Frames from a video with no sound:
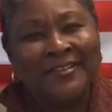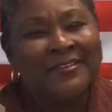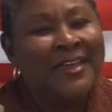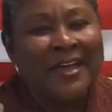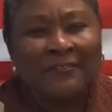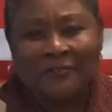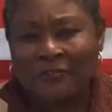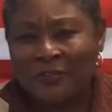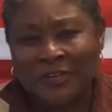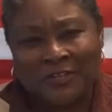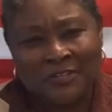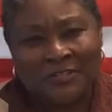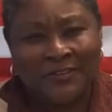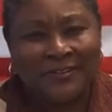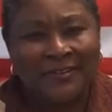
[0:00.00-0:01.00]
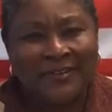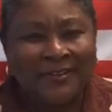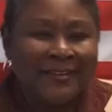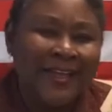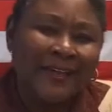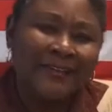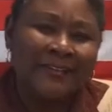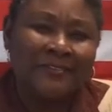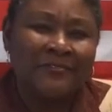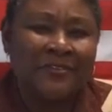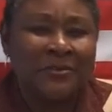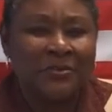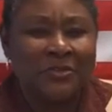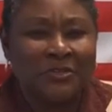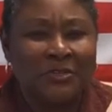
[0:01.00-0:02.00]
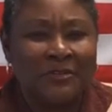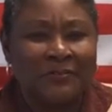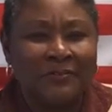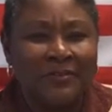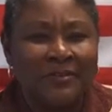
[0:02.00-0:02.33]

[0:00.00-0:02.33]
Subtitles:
not friction, not confusion,